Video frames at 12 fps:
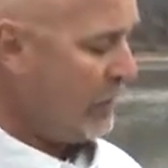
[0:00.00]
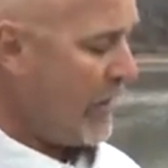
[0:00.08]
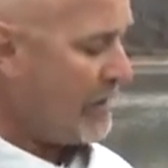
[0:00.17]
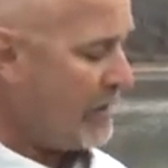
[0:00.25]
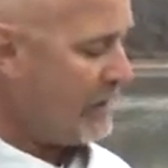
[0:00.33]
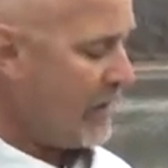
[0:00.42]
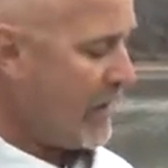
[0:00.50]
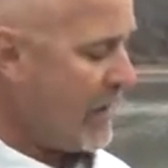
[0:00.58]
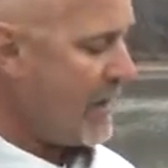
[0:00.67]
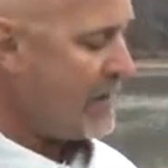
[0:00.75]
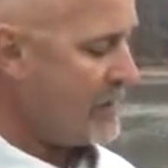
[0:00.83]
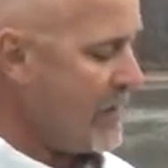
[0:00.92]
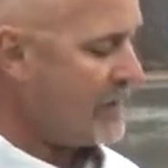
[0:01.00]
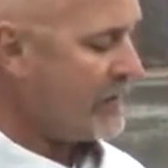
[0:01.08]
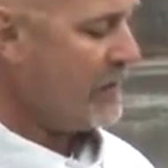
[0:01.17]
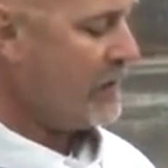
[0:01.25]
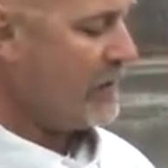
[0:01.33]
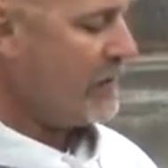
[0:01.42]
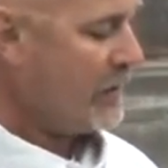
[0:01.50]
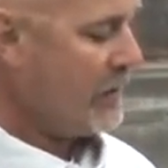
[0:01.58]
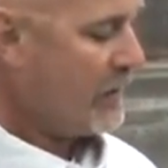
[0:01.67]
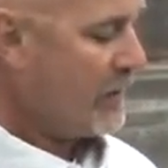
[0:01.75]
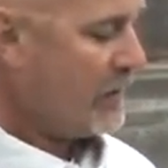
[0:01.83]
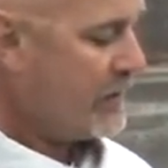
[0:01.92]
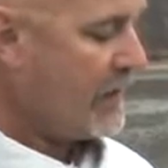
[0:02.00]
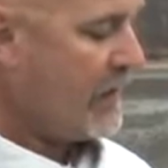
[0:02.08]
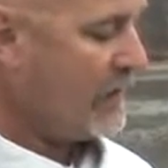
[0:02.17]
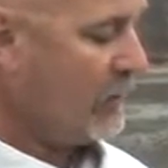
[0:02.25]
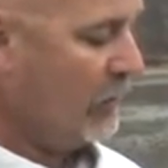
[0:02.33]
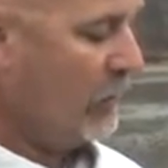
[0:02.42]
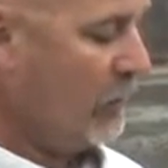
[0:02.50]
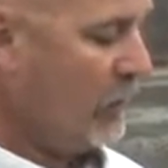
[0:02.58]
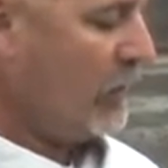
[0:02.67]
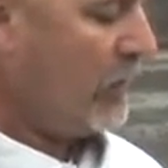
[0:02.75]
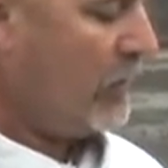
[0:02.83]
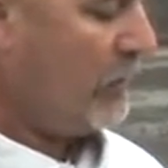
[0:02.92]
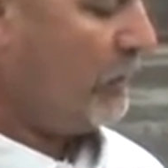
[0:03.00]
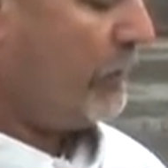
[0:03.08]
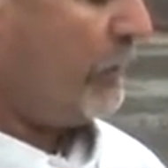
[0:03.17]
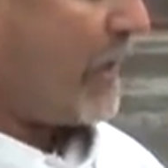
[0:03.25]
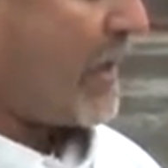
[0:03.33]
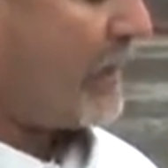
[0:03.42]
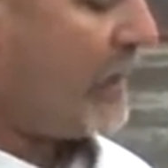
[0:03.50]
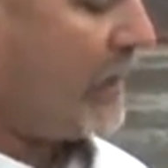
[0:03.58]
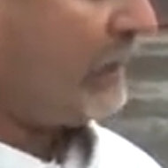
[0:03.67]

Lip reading: bending the eye method to get the lure back